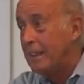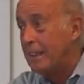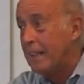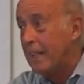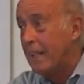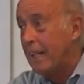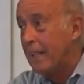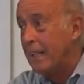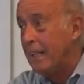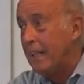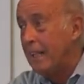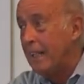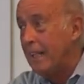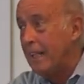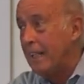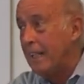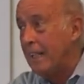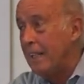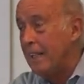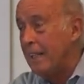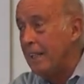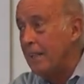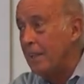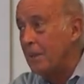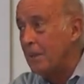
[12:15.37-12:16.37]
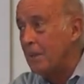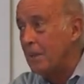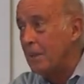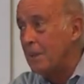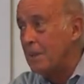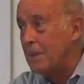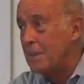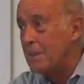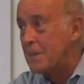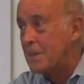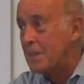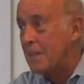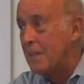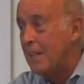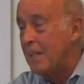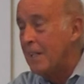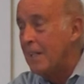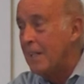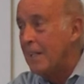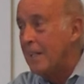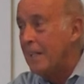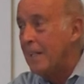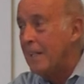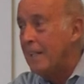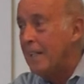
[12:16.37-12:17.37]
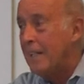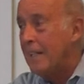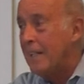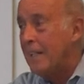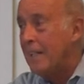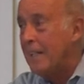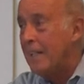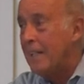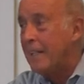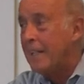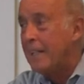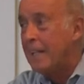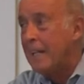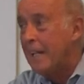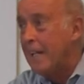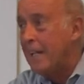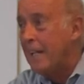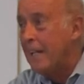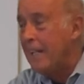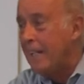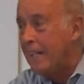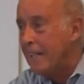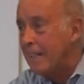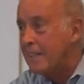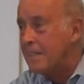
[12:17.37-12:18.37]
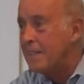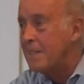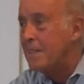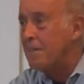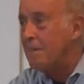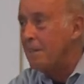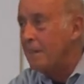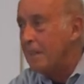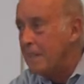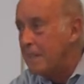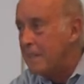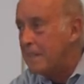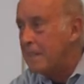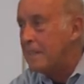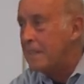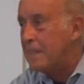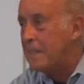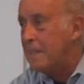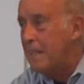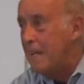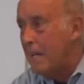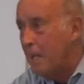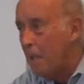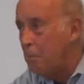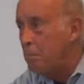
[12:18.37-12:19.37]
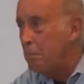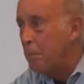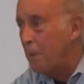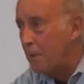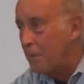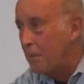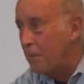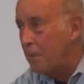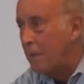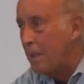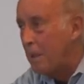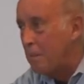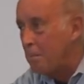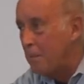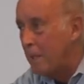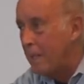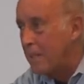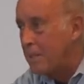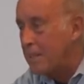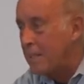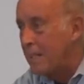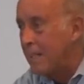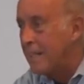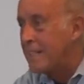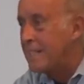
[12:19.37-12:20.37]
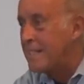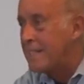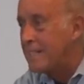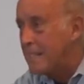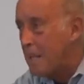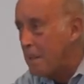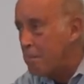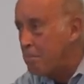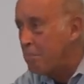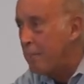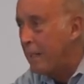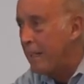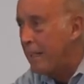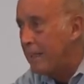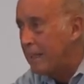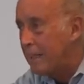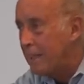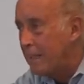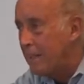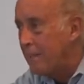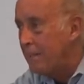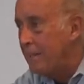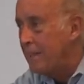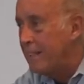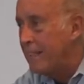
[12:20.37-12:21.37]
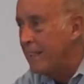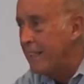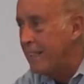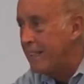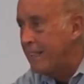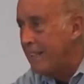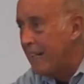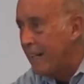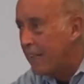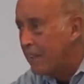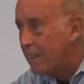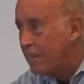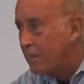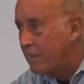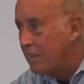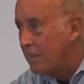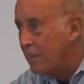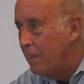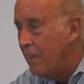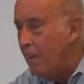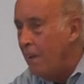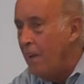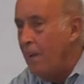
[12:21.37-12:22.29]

That he, in other words, he, can't, he doesn't really help us that much except by clearing the decks.